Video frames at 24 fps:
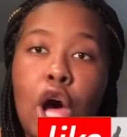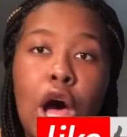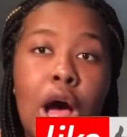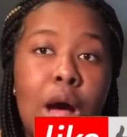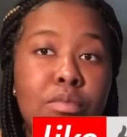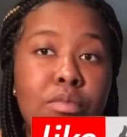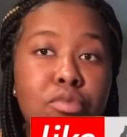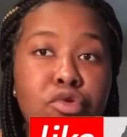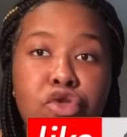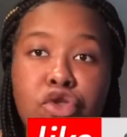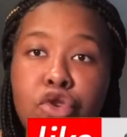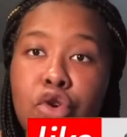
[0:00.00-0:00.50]

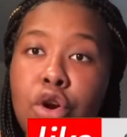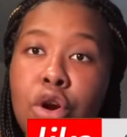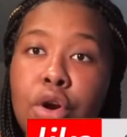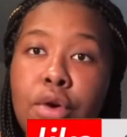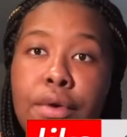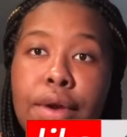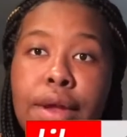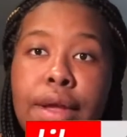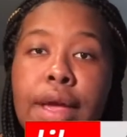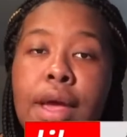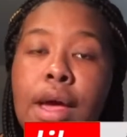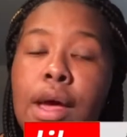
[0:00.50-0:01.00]
I'm
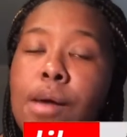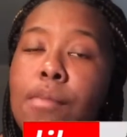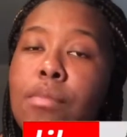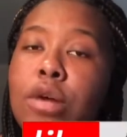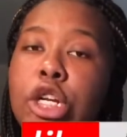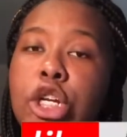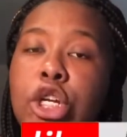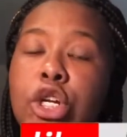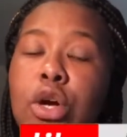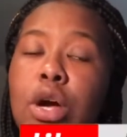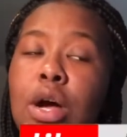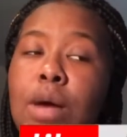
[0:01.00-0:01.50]
sorry.
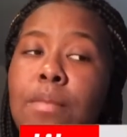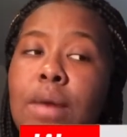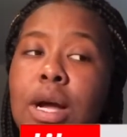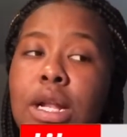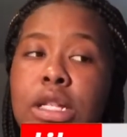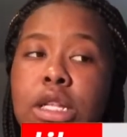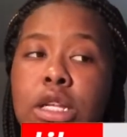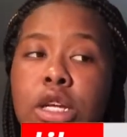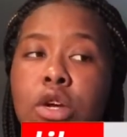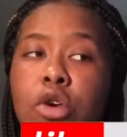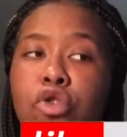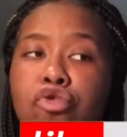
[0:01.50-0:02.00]
But y'all, I'm
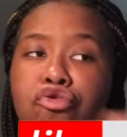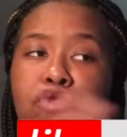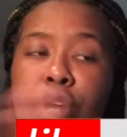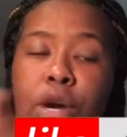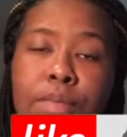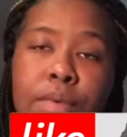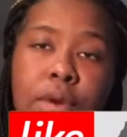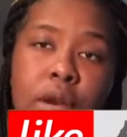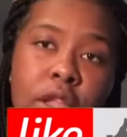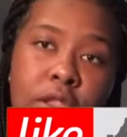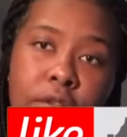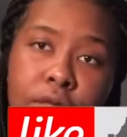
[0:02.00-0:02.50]
about to go drop
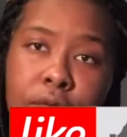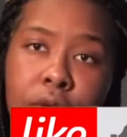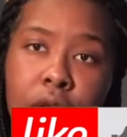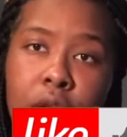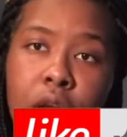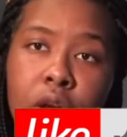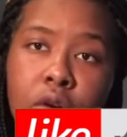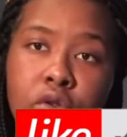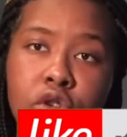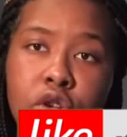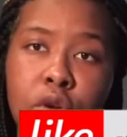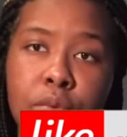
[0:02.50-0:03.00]
another
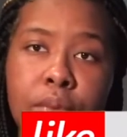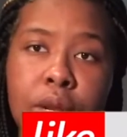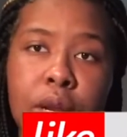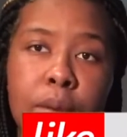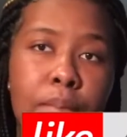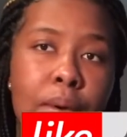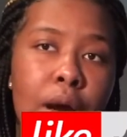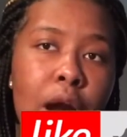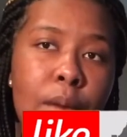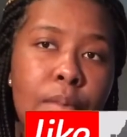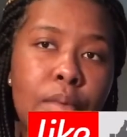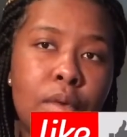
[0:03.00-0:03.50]
video. It's gonna be the
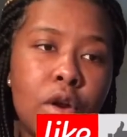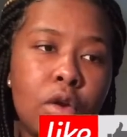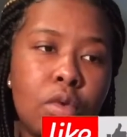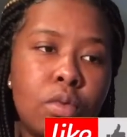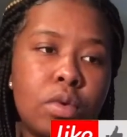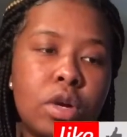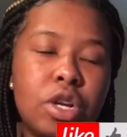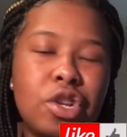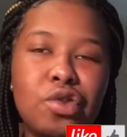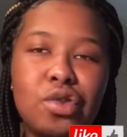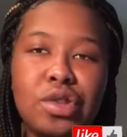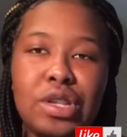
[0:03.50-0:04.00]
popular
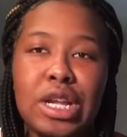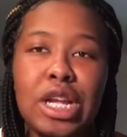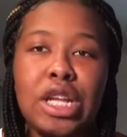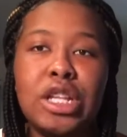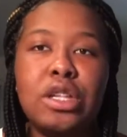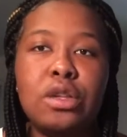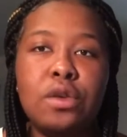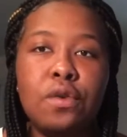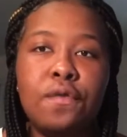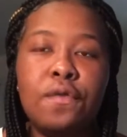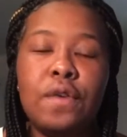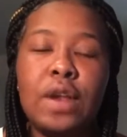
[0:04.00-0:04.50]
one, so stay
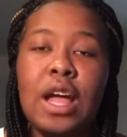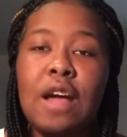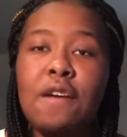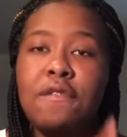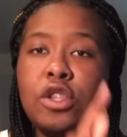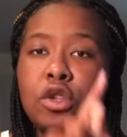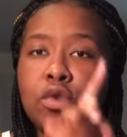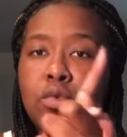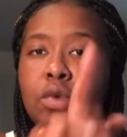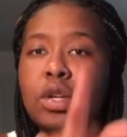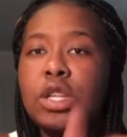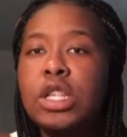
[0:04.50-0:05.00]
tuned for that.
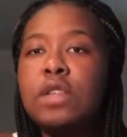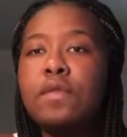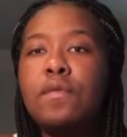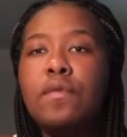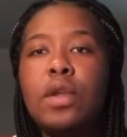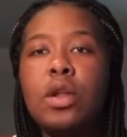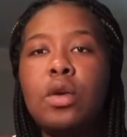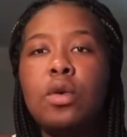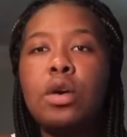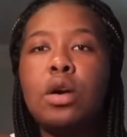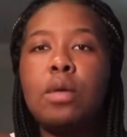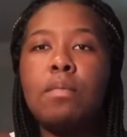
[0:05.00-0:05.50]
So once this
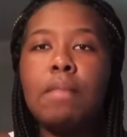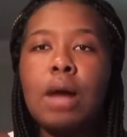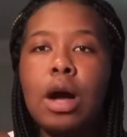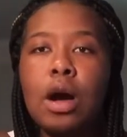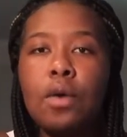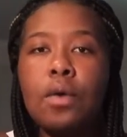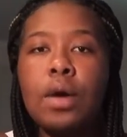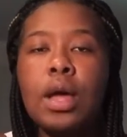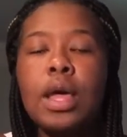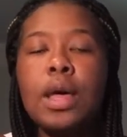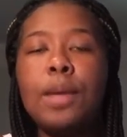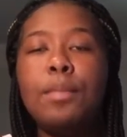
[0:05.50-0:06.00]
video come
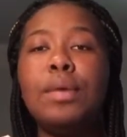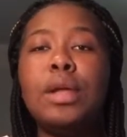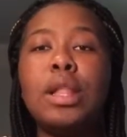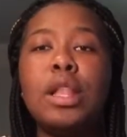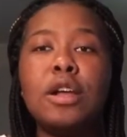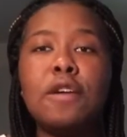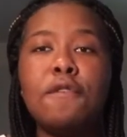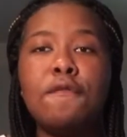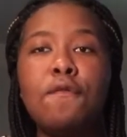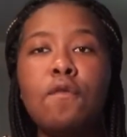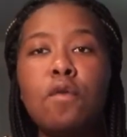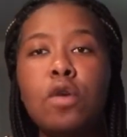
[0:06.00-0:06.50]
out, be
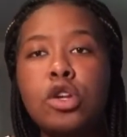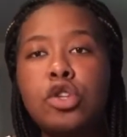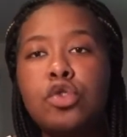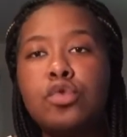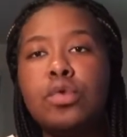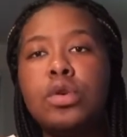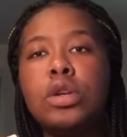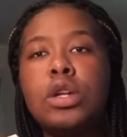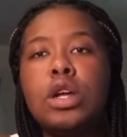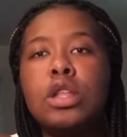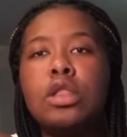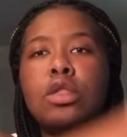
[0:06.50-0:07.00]
looking forward to
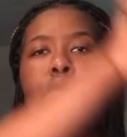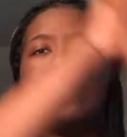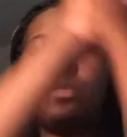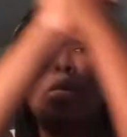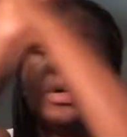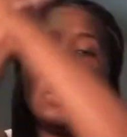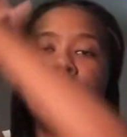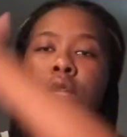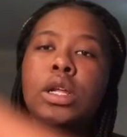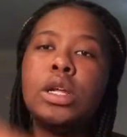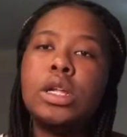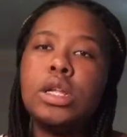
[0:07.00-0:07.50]
another
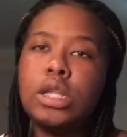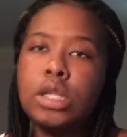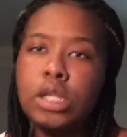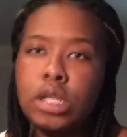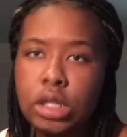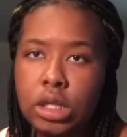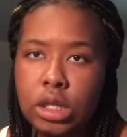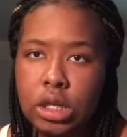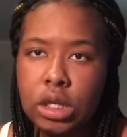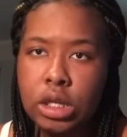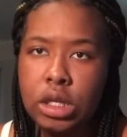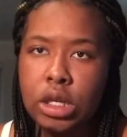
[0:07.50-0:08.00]
one
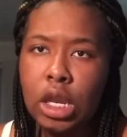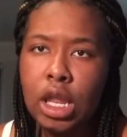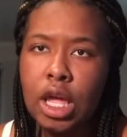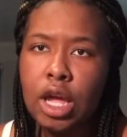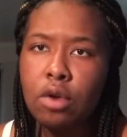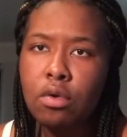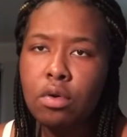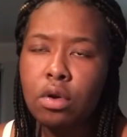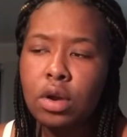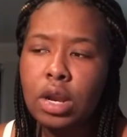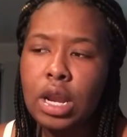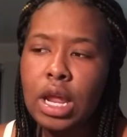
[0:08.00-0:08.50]
later
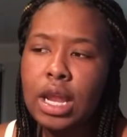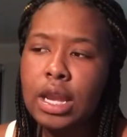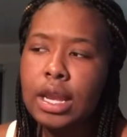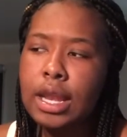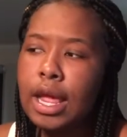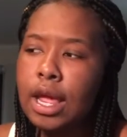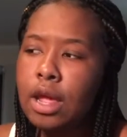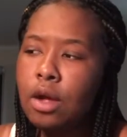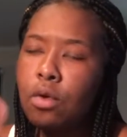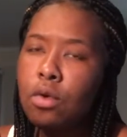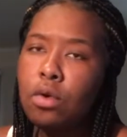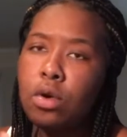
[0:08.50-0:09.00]
on that
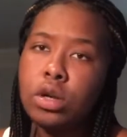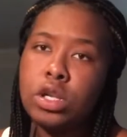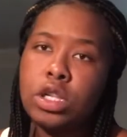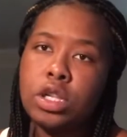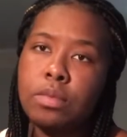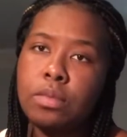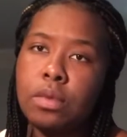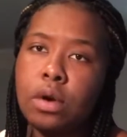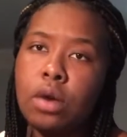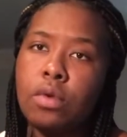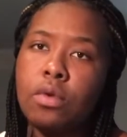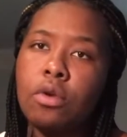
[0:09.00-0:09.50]
day or
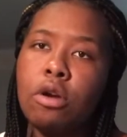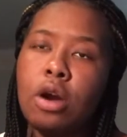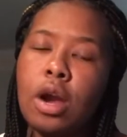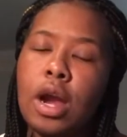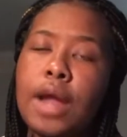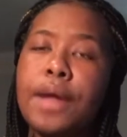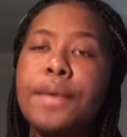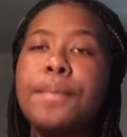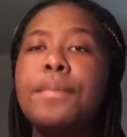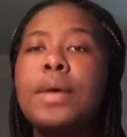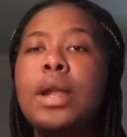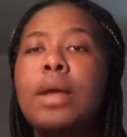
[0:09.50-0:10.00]
tomorrow. All
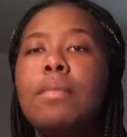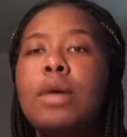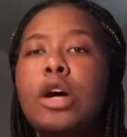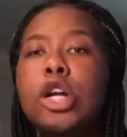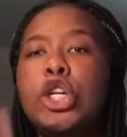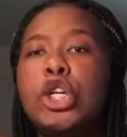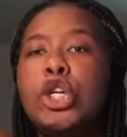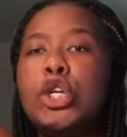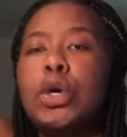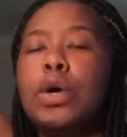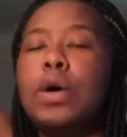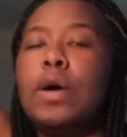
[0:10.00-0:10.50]
right, but I'm
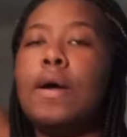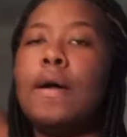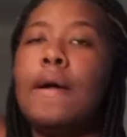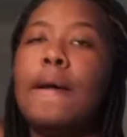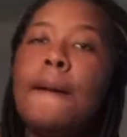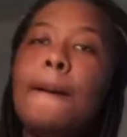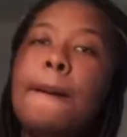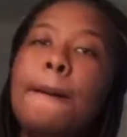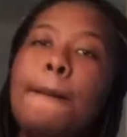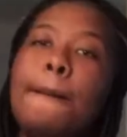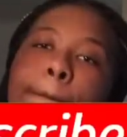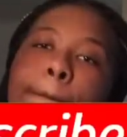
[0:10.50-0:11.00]
out, y'all.
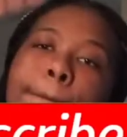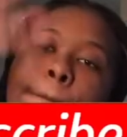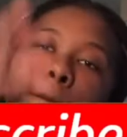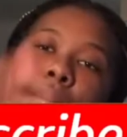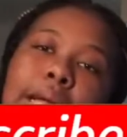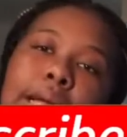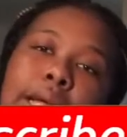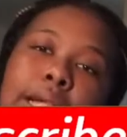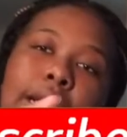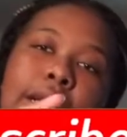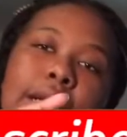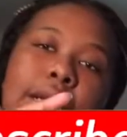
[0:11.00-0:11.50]

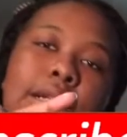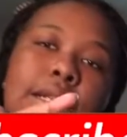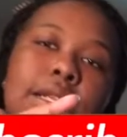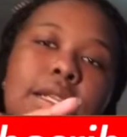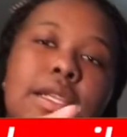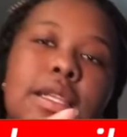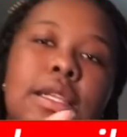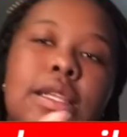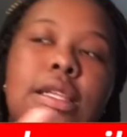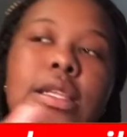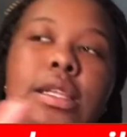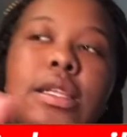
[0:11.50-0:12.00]

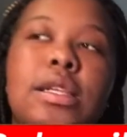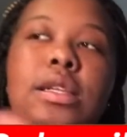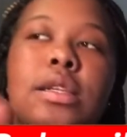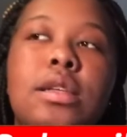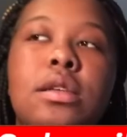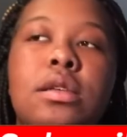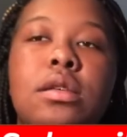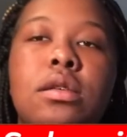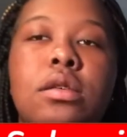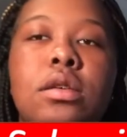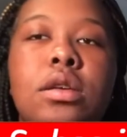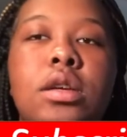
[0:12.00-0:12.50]
Peace.
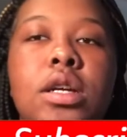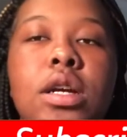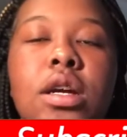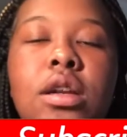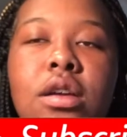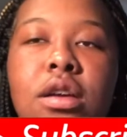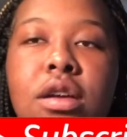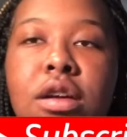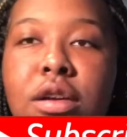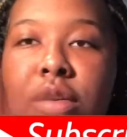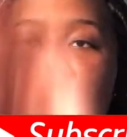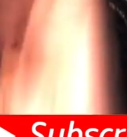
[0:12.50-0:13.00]

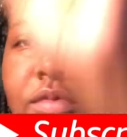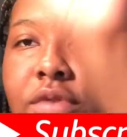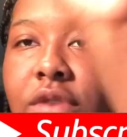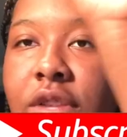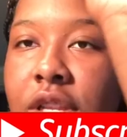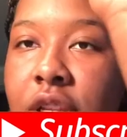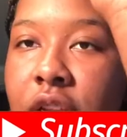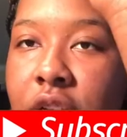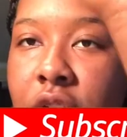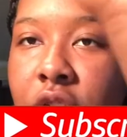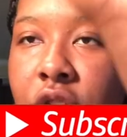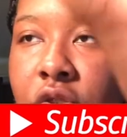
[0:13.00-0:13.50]
Shut up,
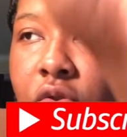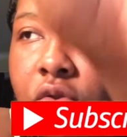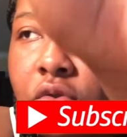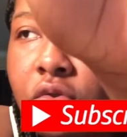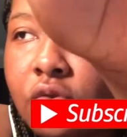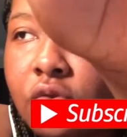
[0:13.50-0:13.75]
CJ. I